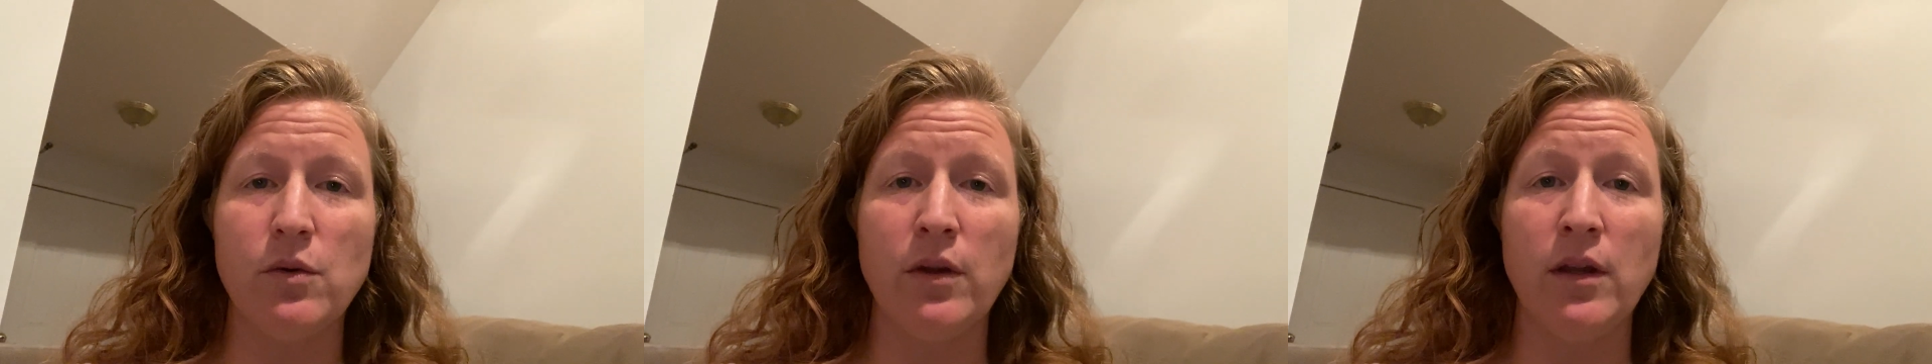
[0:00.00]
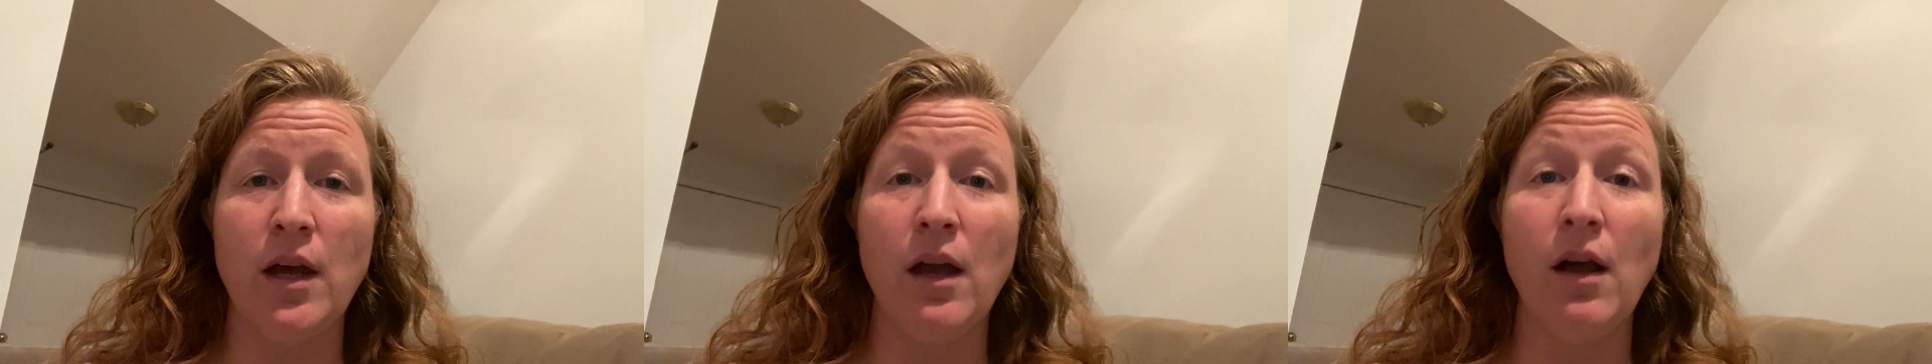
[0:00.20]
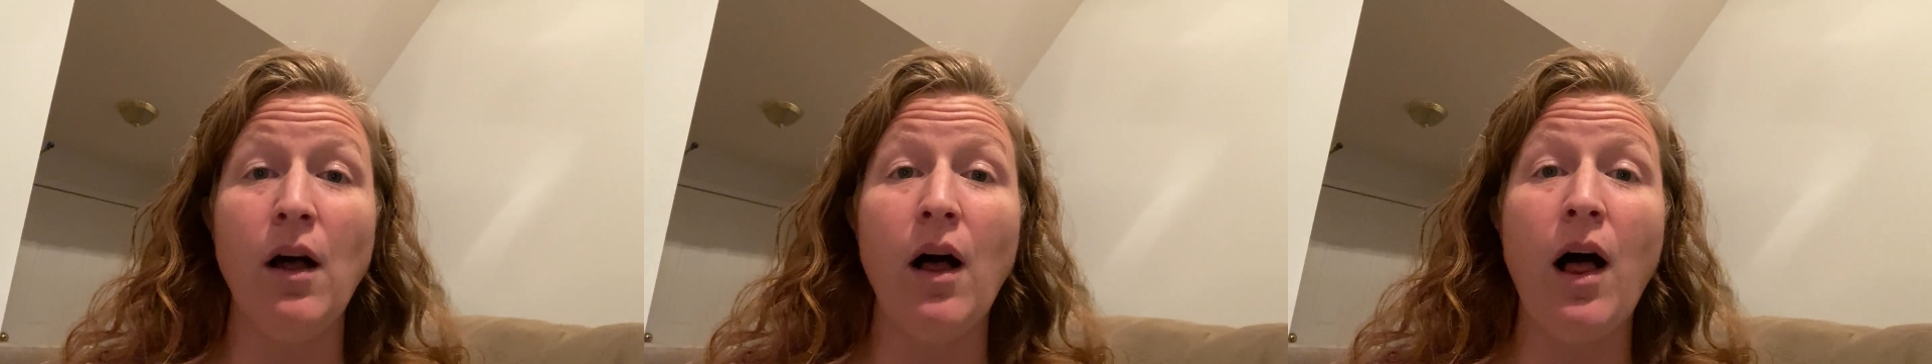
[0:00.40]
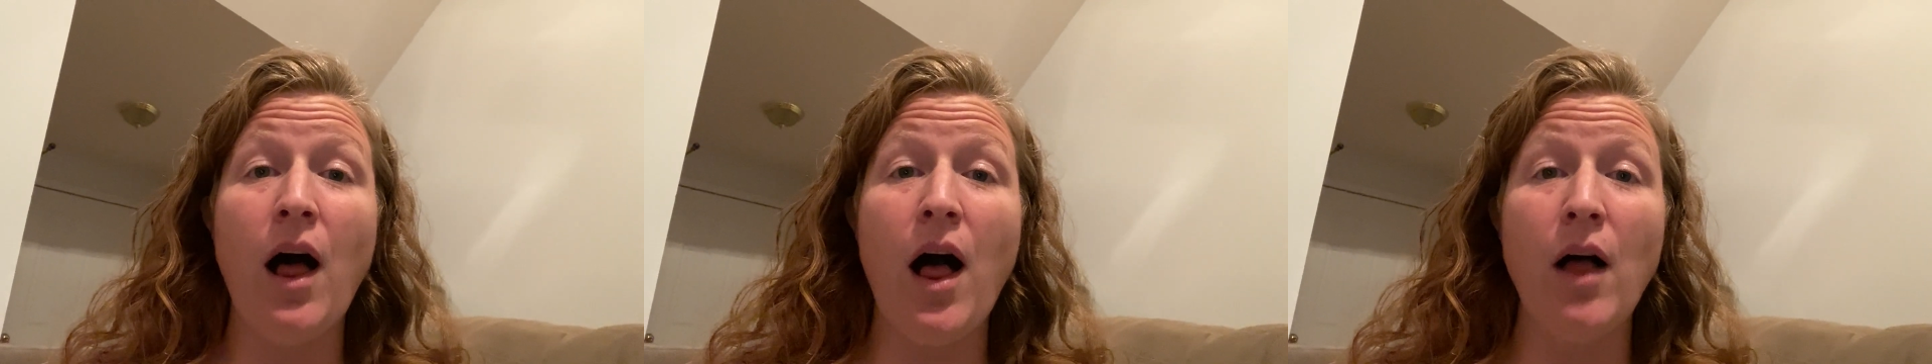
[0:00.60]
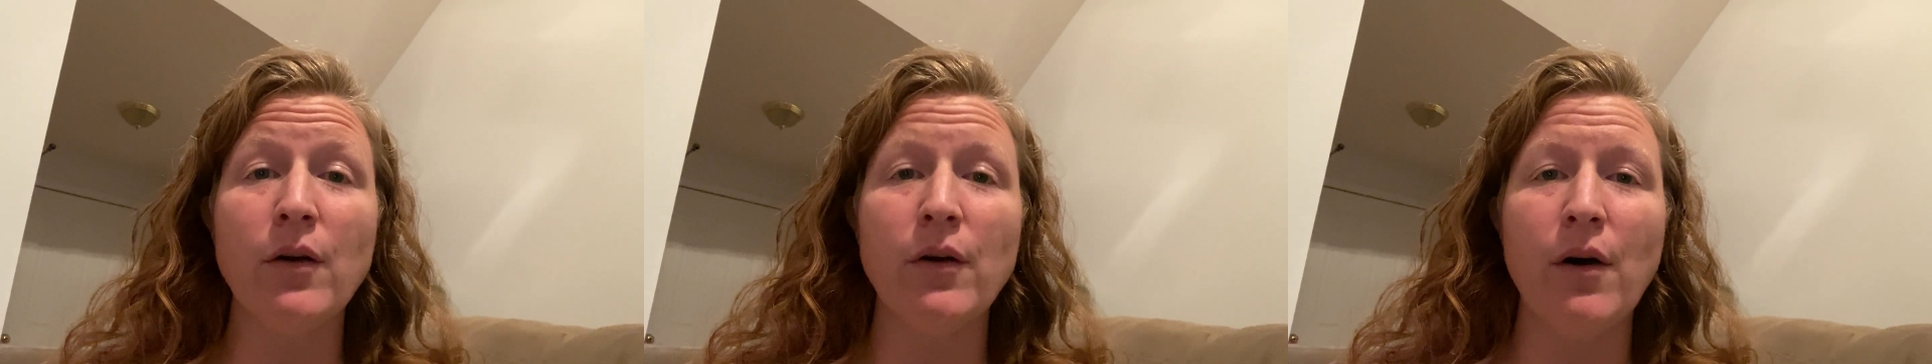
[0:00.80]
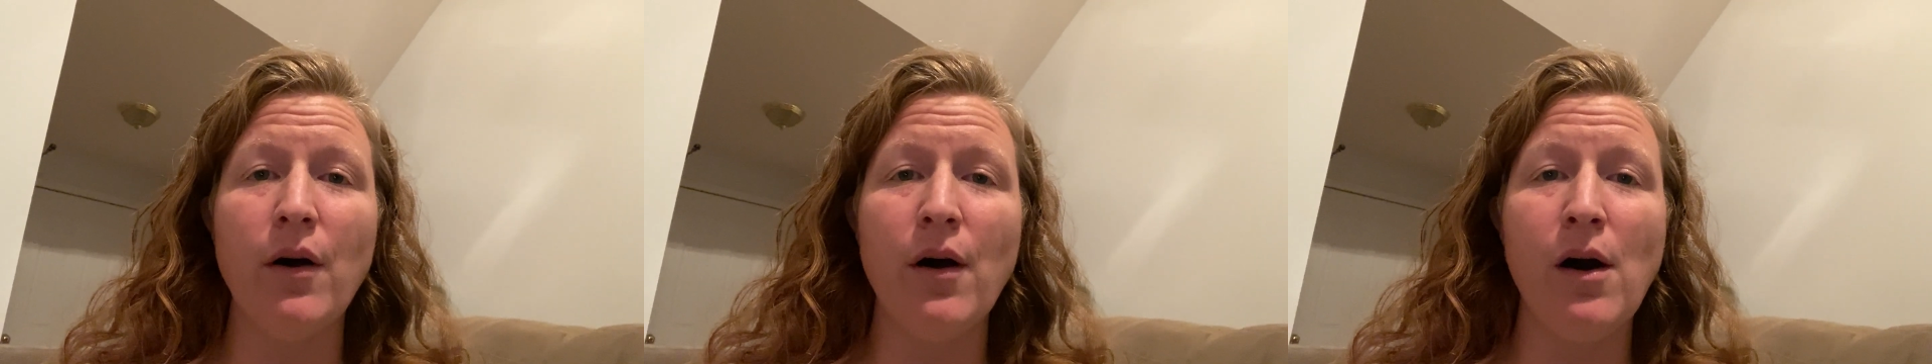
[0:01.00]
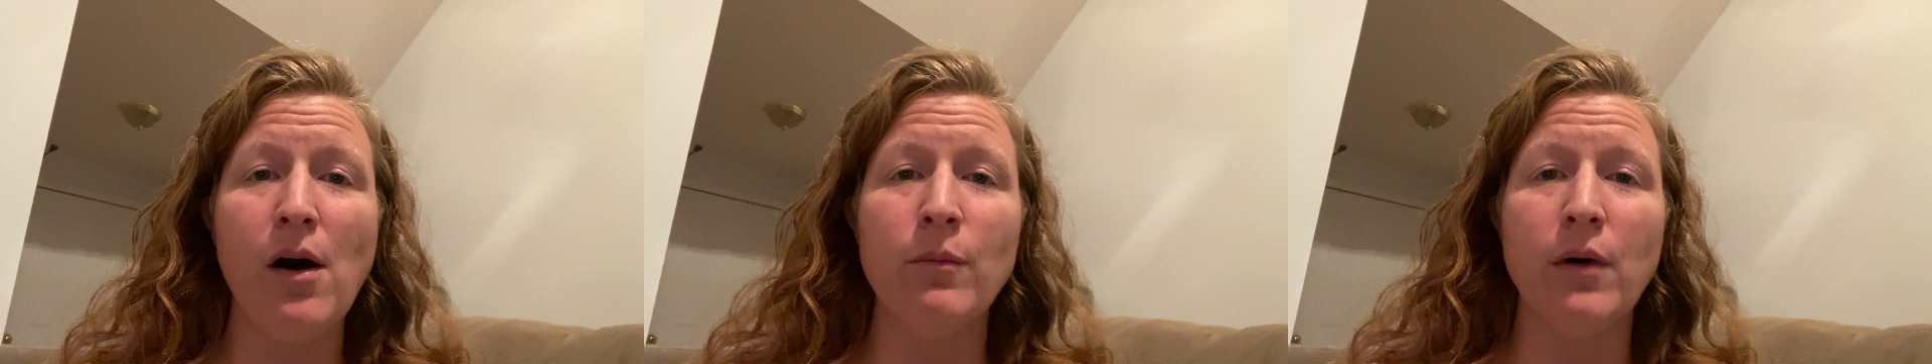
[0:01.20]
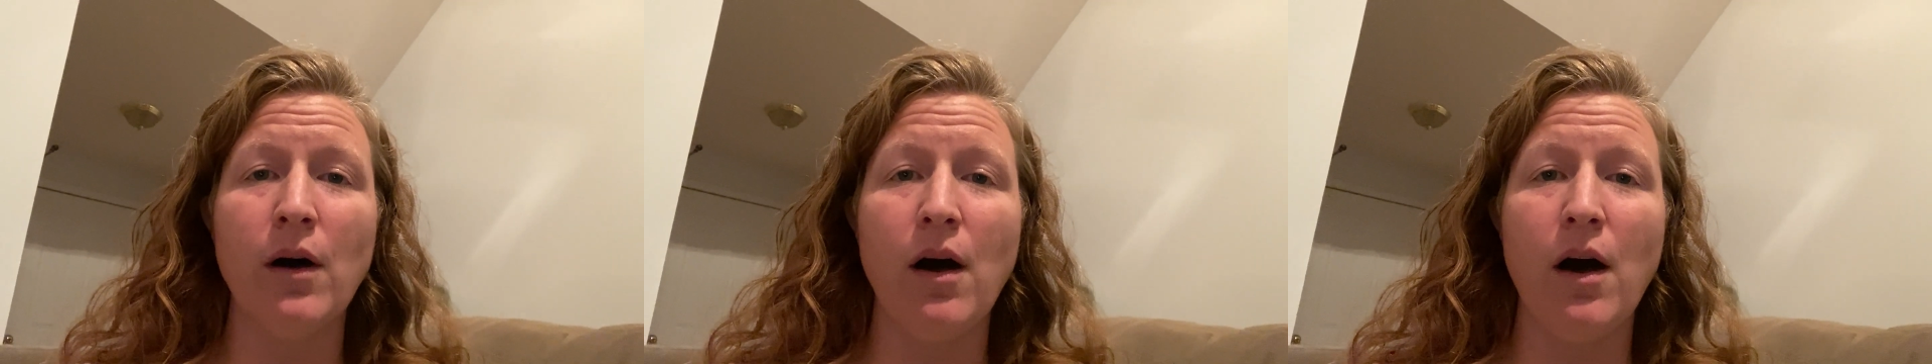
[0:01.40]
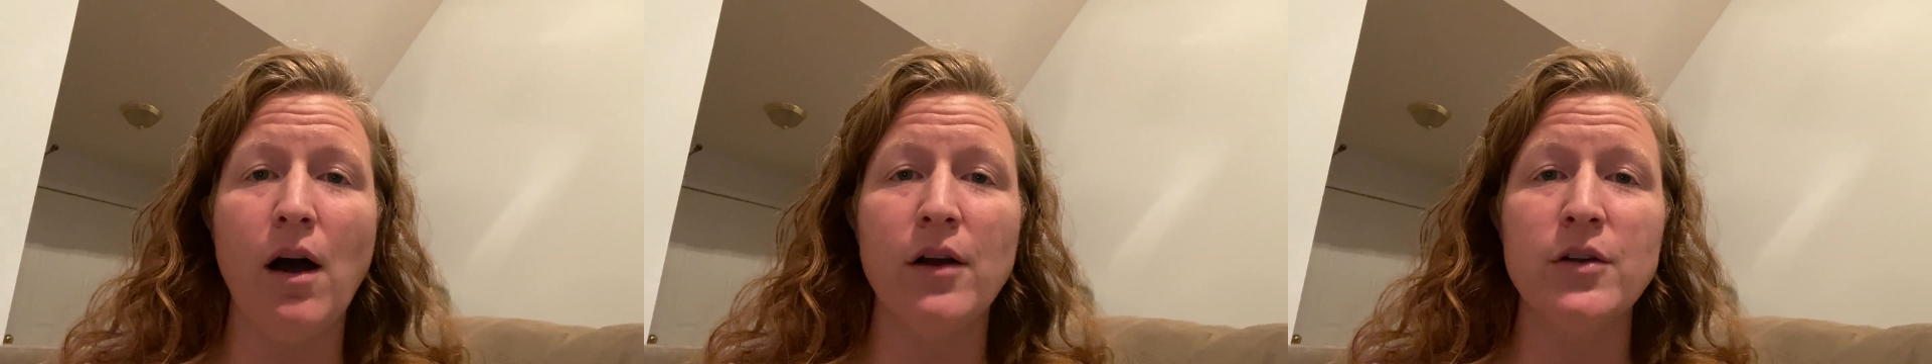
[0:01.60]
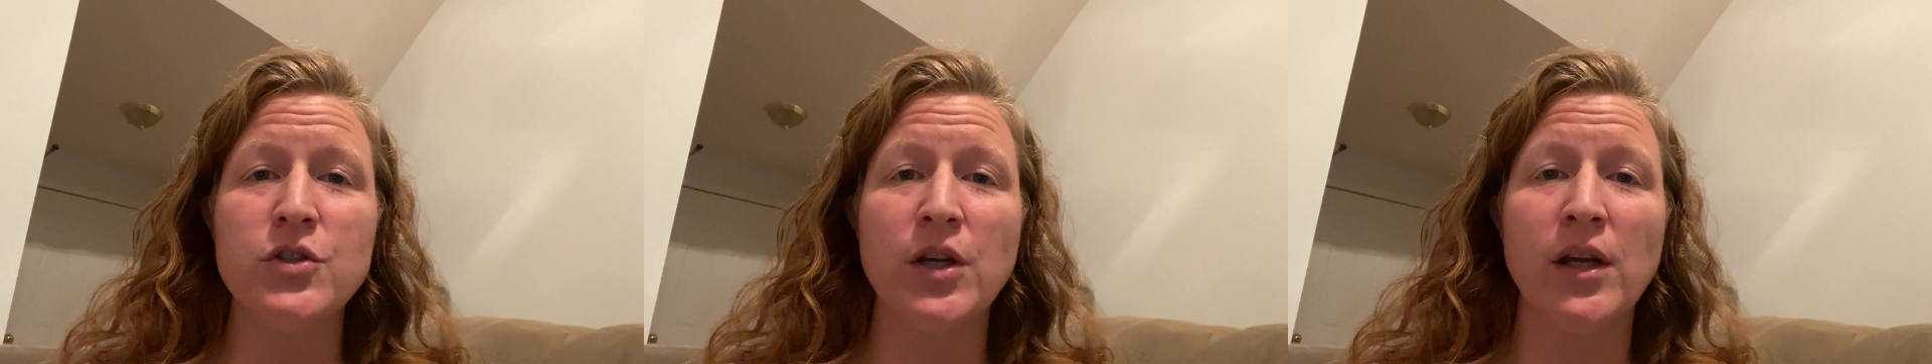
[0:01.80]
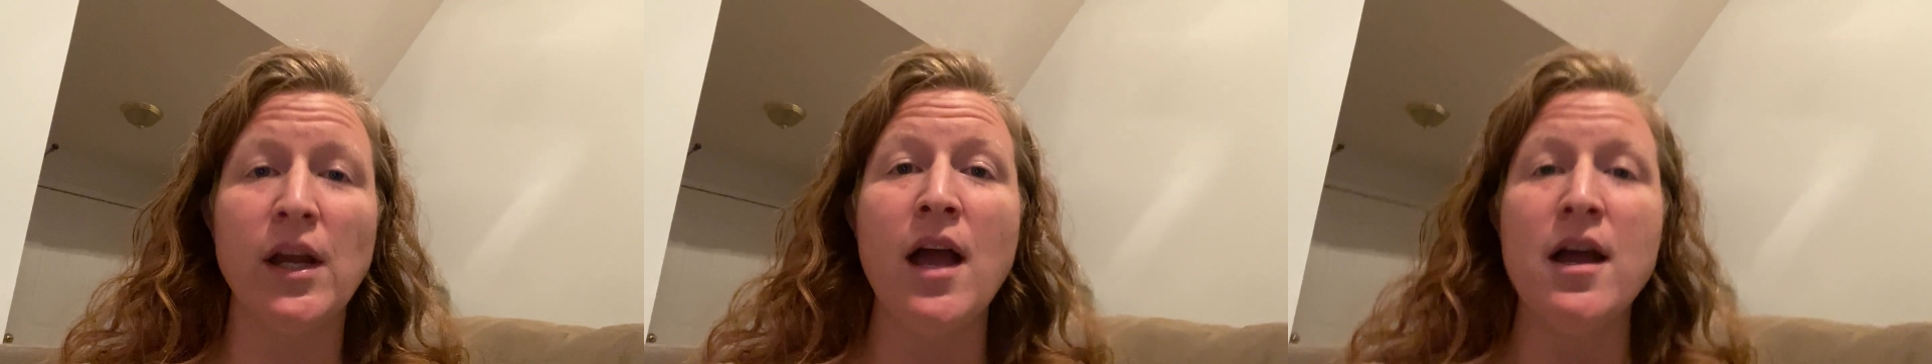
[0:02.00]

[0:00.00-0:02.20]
and they all go marching